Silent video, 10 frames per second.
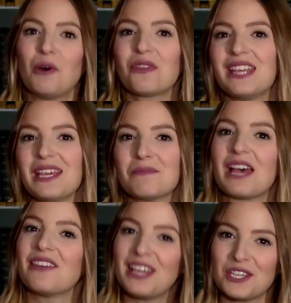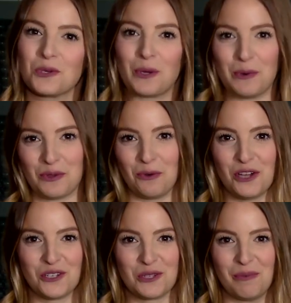Both teams have a history with
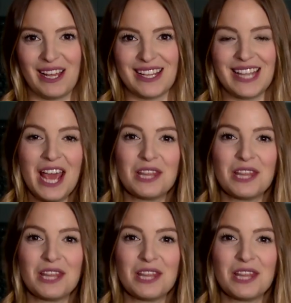Rogers Place.